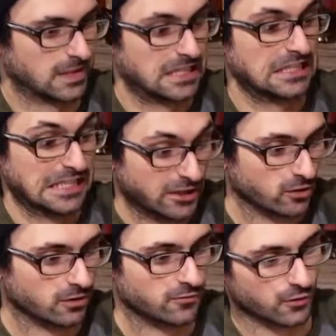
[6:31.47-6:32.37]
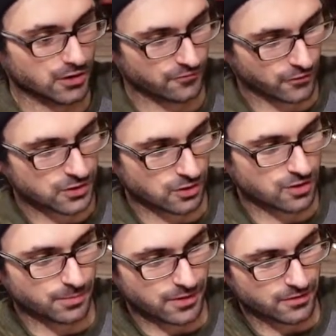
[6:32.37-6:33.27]
clearer for a
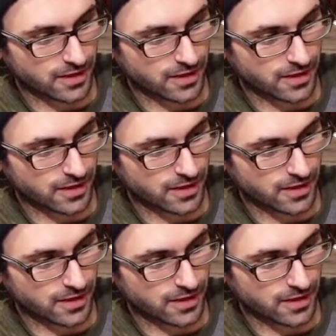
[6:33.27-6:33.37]
darker beer